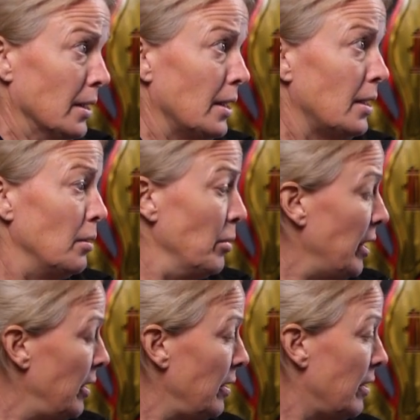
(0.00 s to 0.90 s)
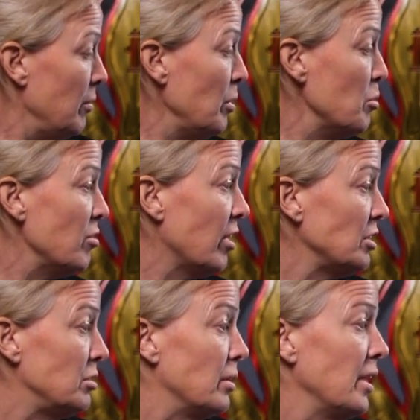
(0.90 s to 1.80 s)
Um, then we move
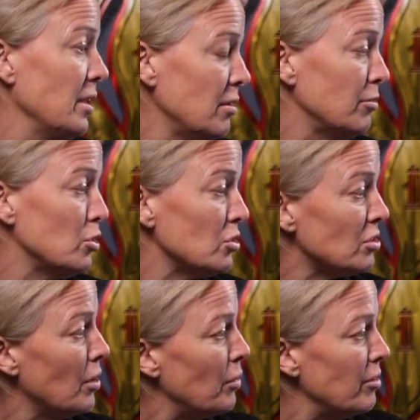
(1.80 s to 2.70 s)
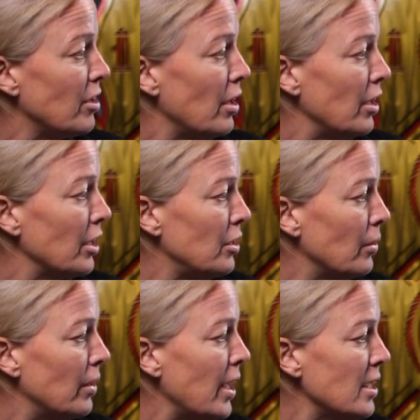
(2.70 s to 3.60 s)
on to our intervals. We've got our
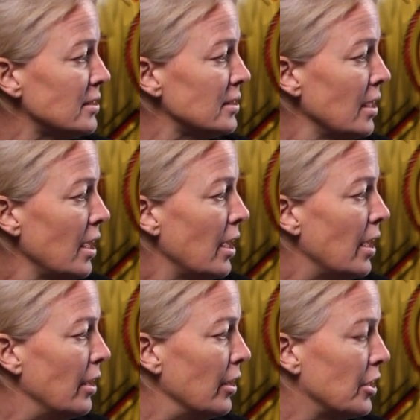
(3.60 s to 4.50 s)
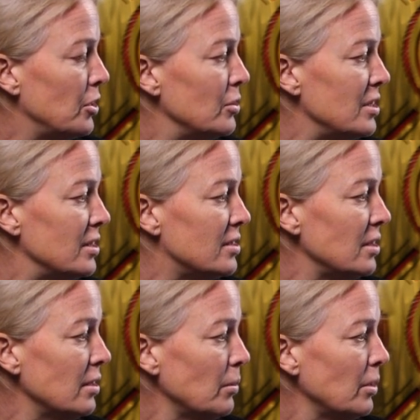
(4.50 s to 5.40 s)
QRS and our
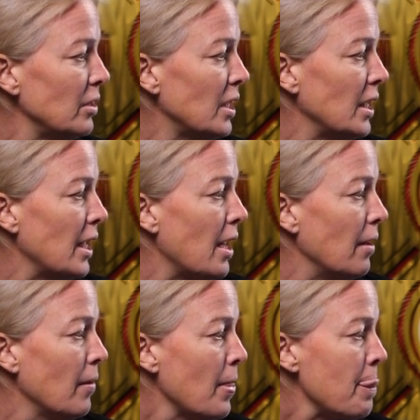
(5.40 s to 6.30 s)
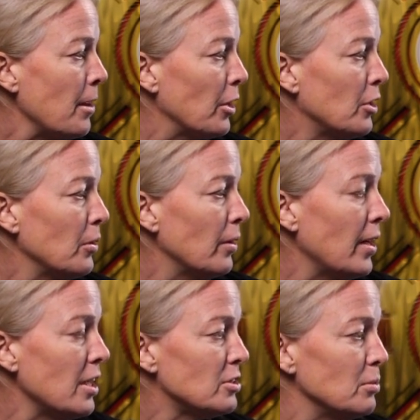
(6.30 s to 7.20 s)
QTC that we're looking at. Our
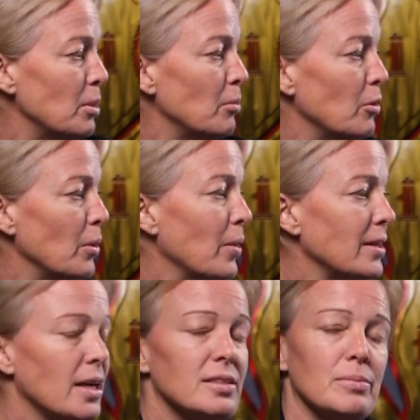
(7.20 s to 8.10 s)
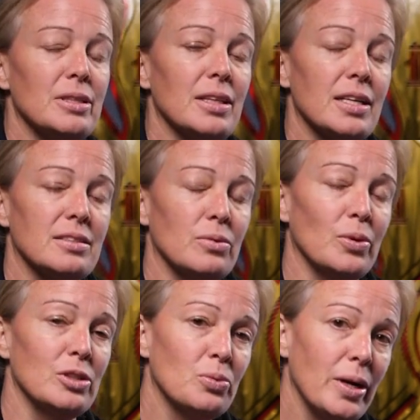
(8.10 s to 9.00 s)
QRS, remember, we want that to be less than
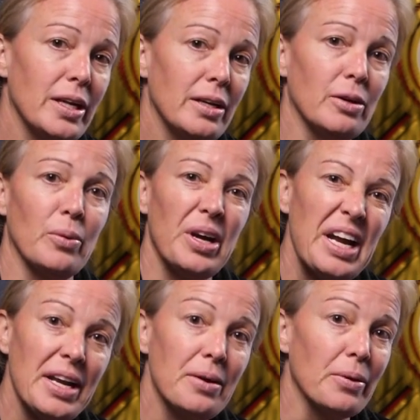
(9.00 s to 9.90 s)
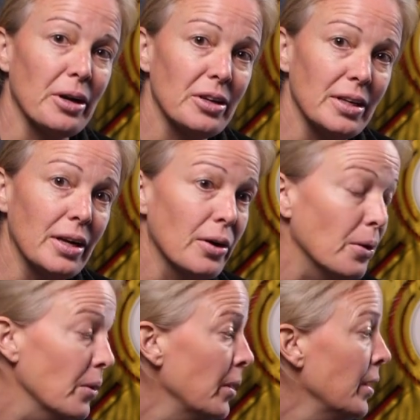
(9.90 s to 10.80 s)
120. Here we're 80, we're good to
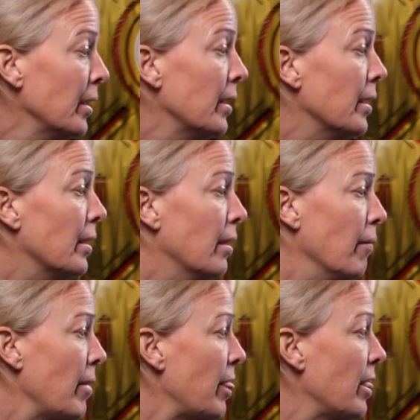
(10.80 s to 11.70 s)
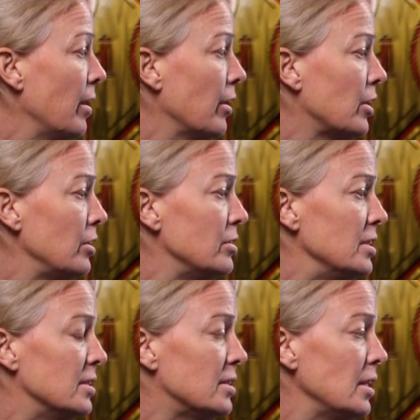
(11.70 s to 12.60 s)
go. Um, and then our
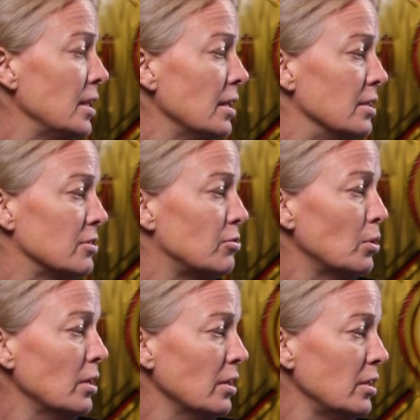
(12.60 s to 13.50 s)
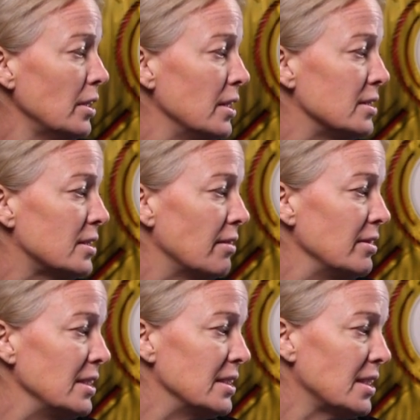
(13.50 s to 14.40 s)
QTC is
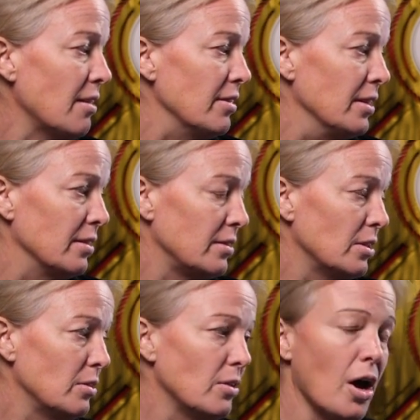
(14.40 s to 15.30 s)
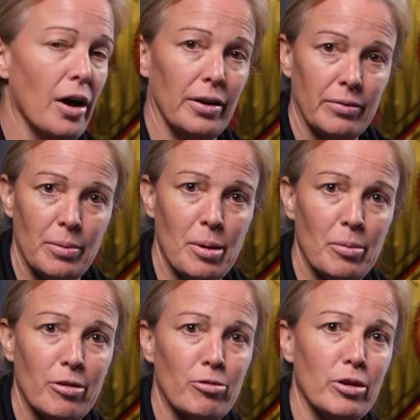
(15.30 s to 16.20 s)
477, little long.
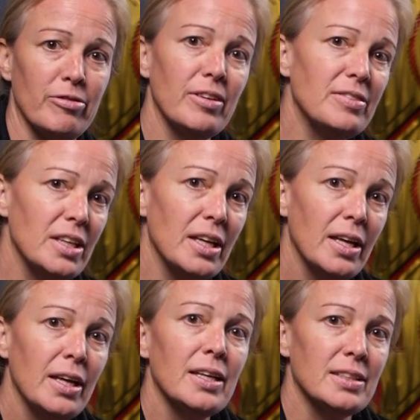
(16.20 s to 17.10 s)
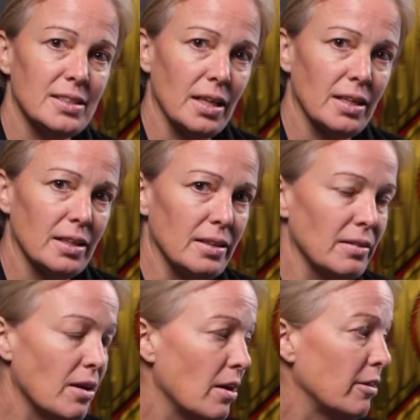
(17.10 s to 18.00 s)
Remember, 450 is technically
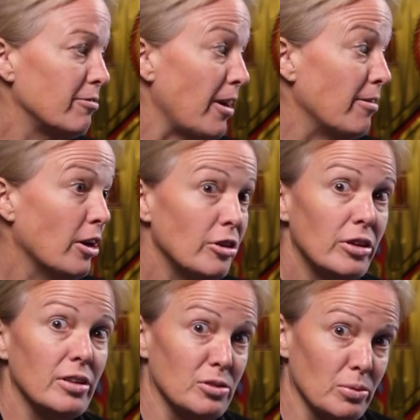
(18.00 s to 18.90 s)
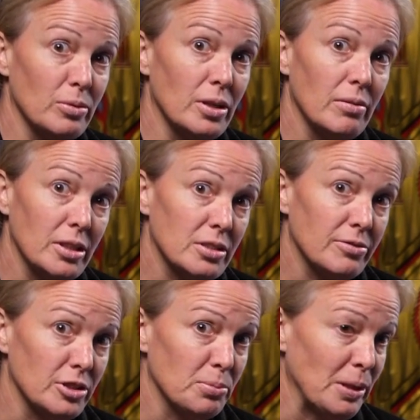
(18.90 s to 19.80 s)
long. 500 is when we're at risk
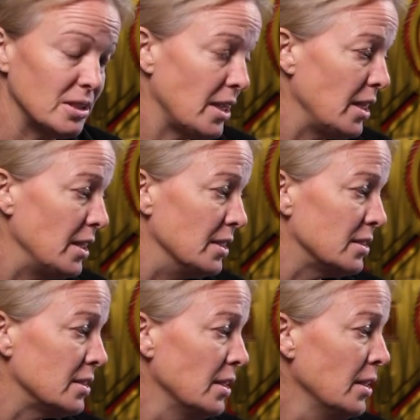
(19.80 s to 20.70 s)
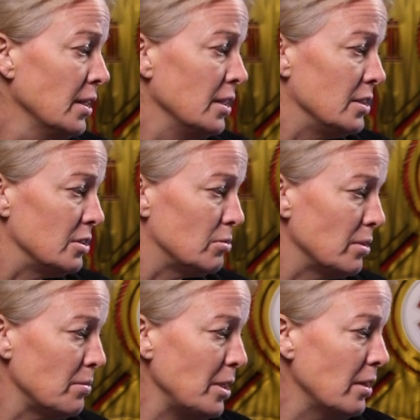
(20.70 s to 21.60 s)
for spontaneous
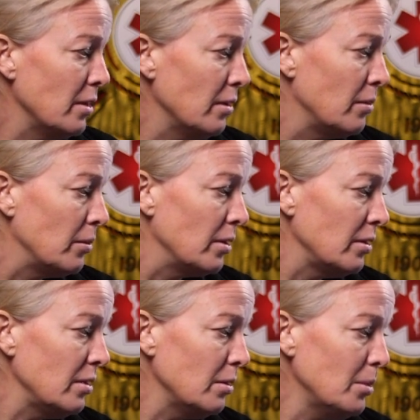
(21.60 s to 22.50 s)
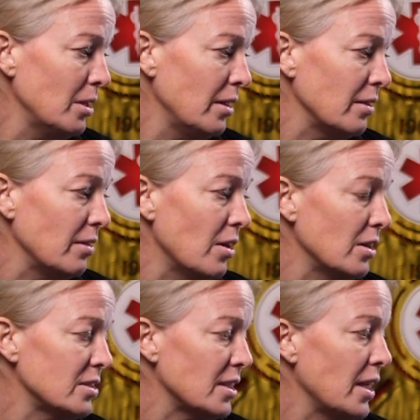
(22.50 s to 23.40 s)
dysrhythmia. We're a little bit on the
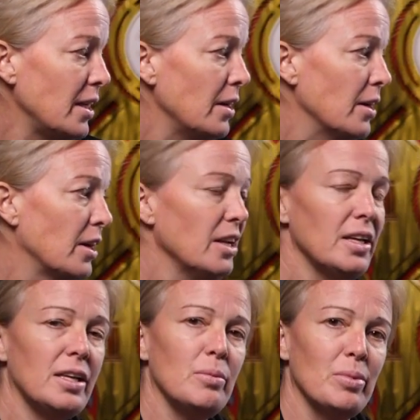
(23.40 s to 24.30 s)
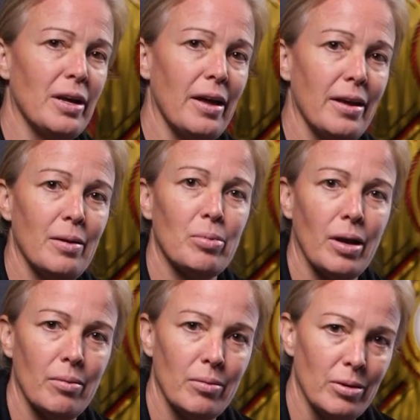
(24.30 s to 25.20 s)
long side here. Gonna keep an eye on it.
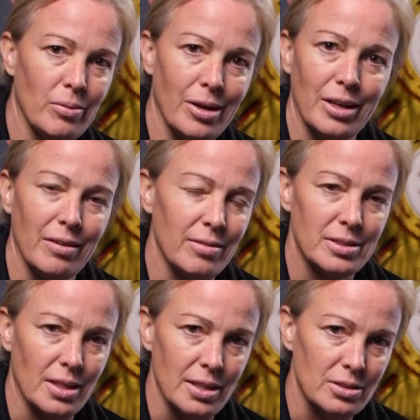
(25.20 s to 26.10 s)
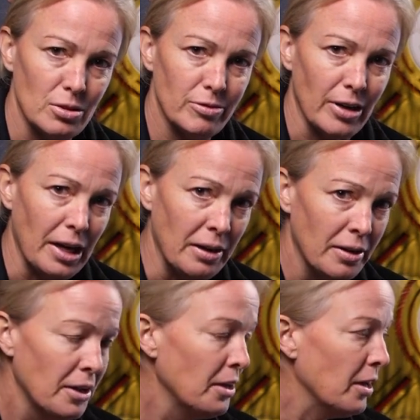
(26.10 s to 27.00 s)
Probably wouldn't want to give this guy Zofran.
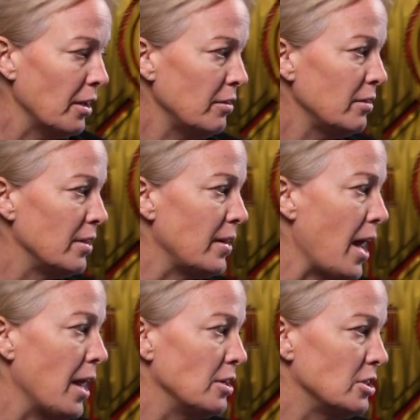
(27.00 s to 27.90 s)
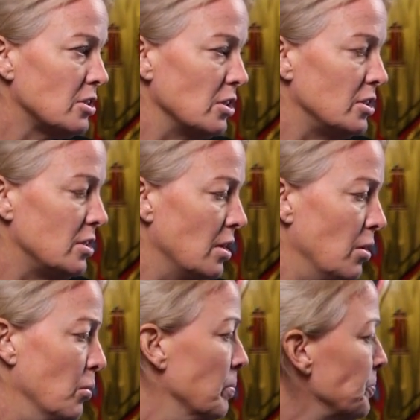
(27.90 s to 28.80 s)
Other than that, just good to know.